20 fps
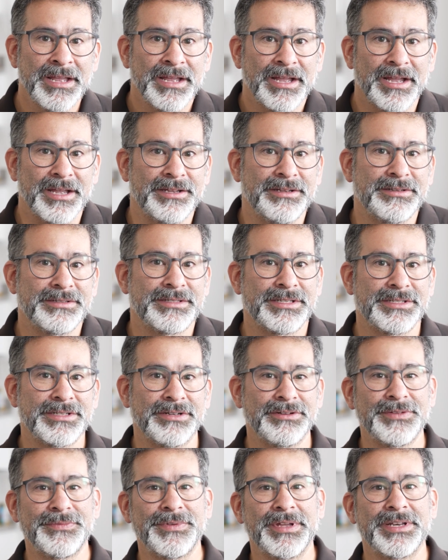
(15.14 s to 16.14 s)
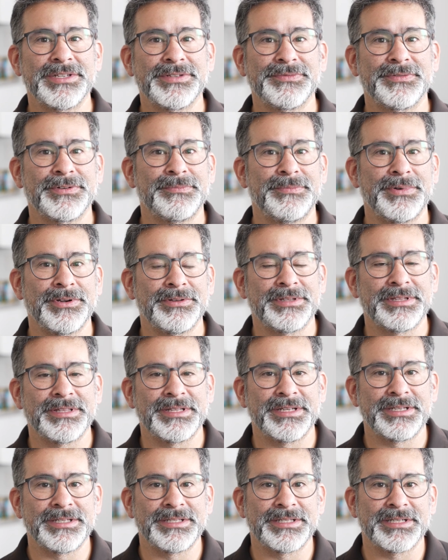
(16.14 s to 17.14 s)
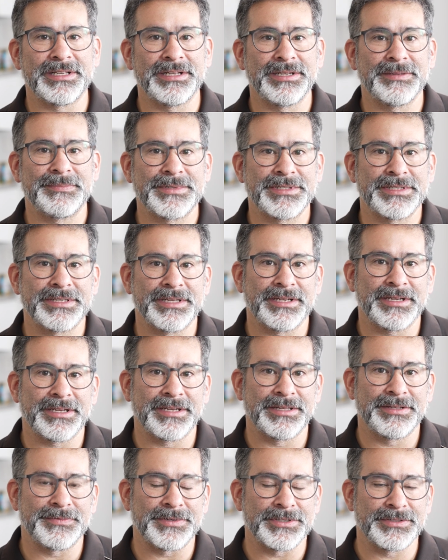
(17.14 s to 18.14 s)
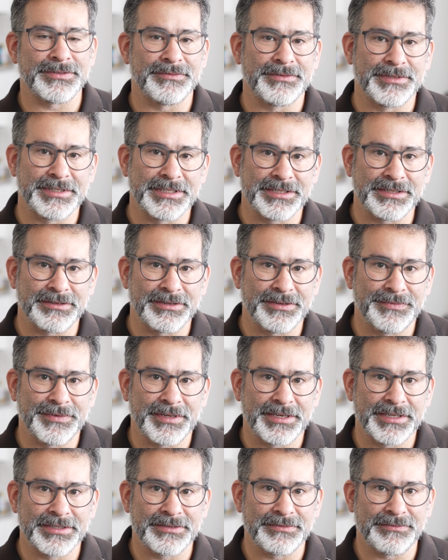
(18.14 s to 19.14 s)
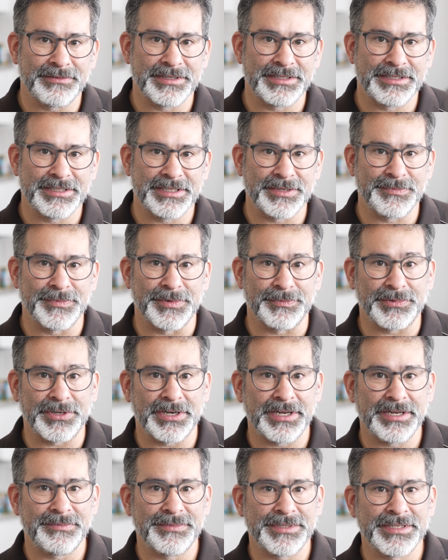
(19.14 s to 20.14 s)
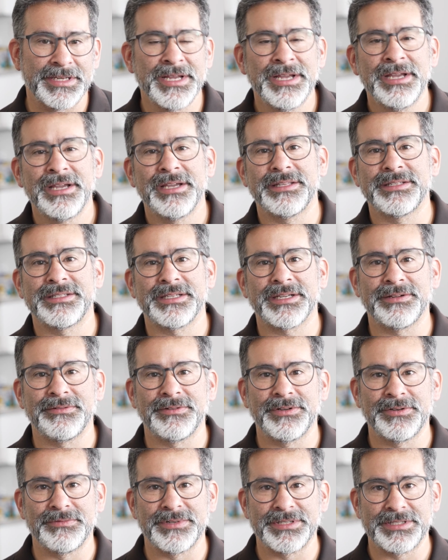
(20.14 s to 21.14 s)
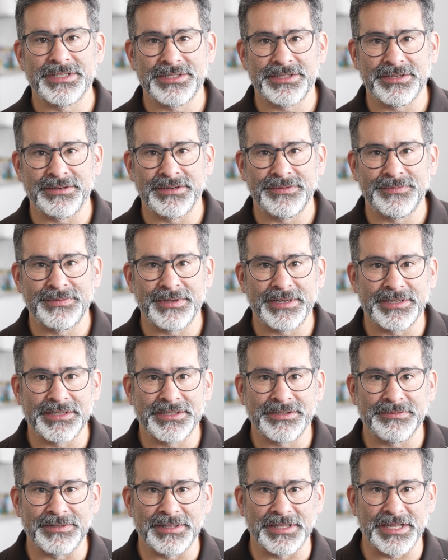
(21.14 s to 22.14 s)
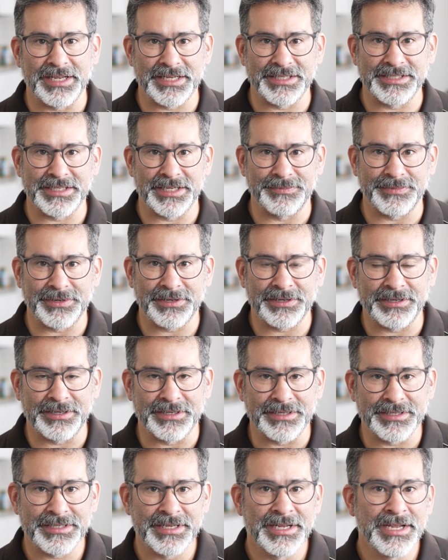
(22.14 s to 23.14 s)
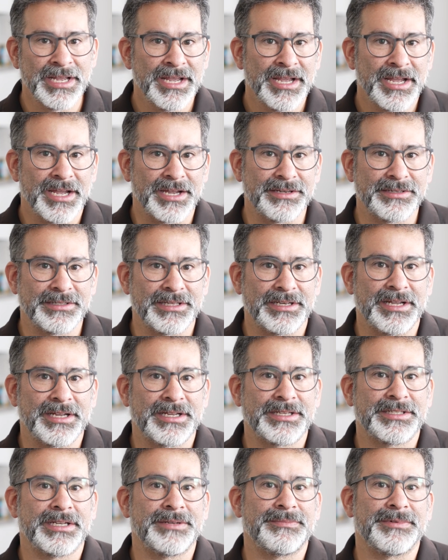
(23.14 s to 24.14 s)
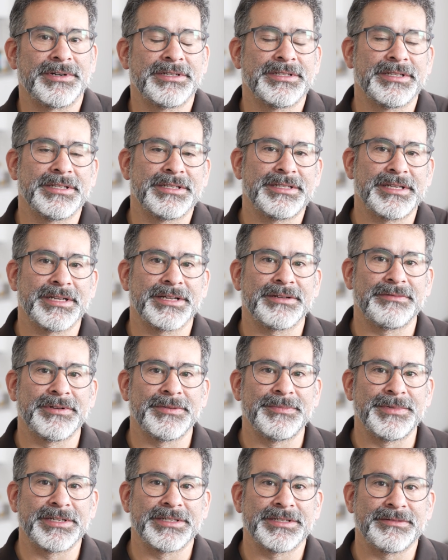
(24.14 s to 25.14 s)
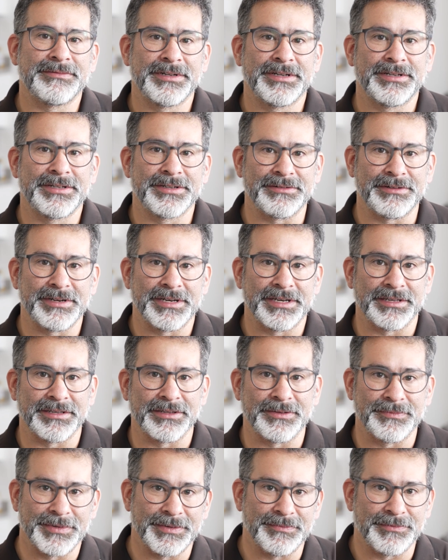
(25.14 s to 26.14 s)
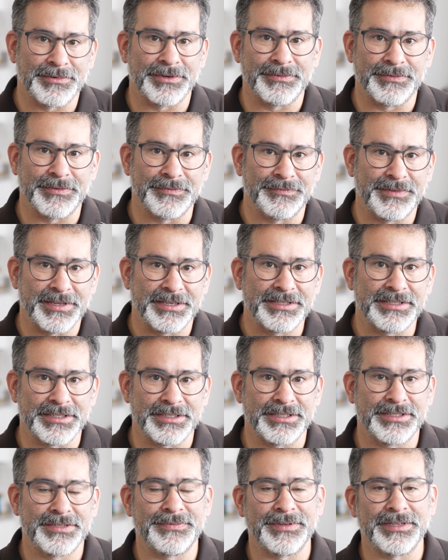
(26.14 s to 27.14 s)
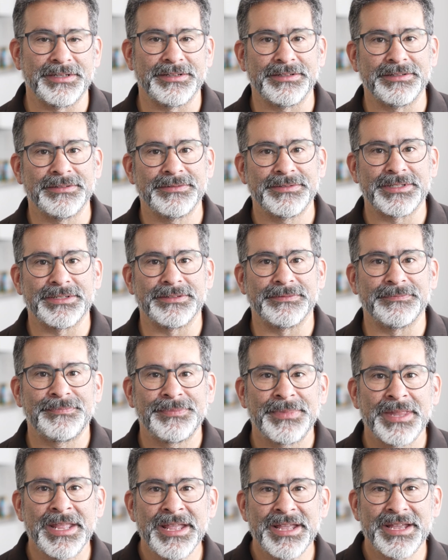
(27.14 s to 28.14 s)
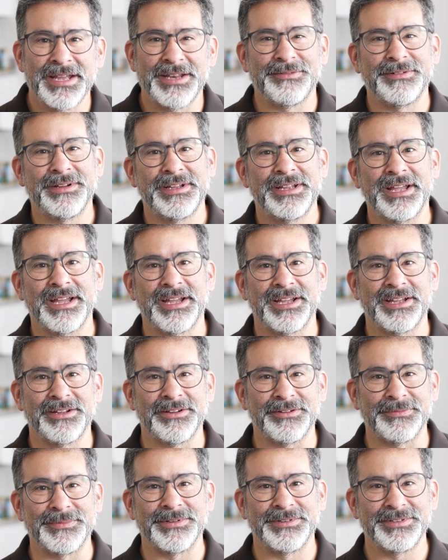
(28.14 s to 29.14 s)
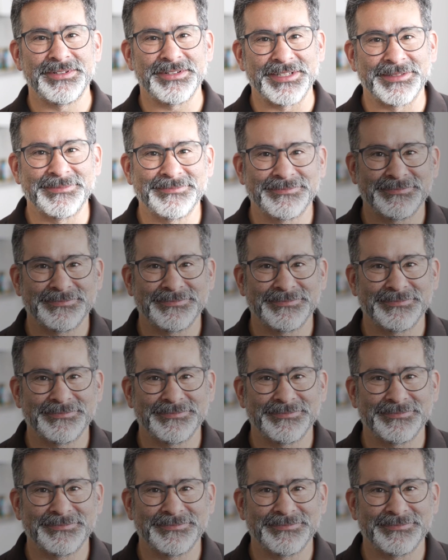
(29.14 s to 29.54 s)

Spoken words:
I used the Sony Venice for both of these clips. The first one was the Sony Venice with Sigma Primes, and the second one was the Sony Venice with Leica Type Rs. I used the Leica Type Rs on the second one because I wanted to create a little bit more of a vintage feel. So, anyway, I hope you enjoy.